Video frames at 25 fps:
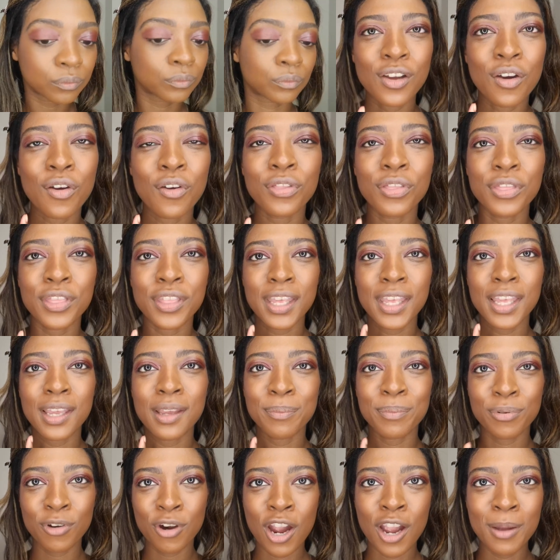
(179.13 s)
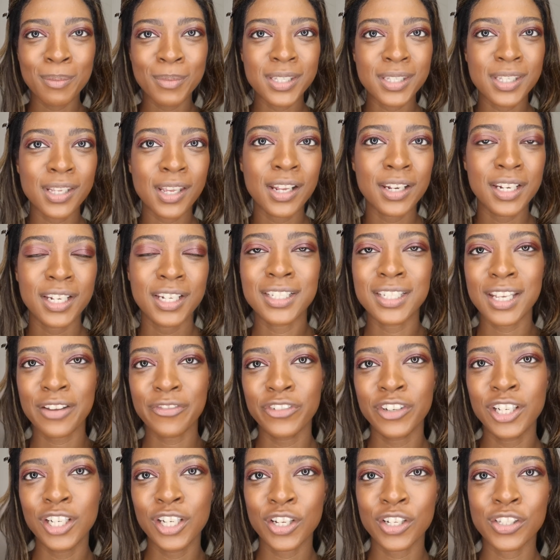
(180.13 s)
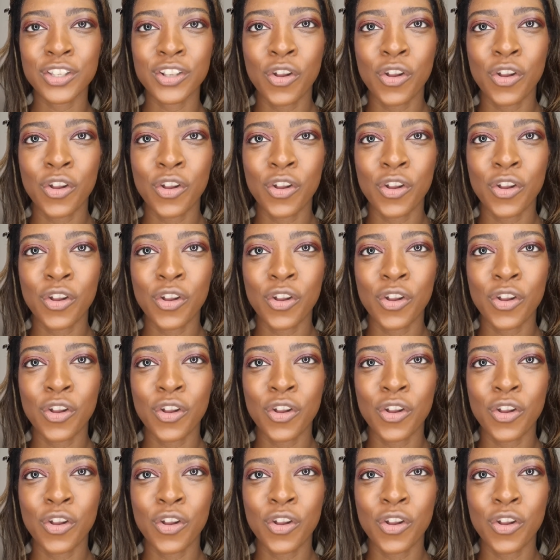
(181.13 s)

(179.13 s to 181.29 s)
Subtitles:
On the primer side, it definitely looks a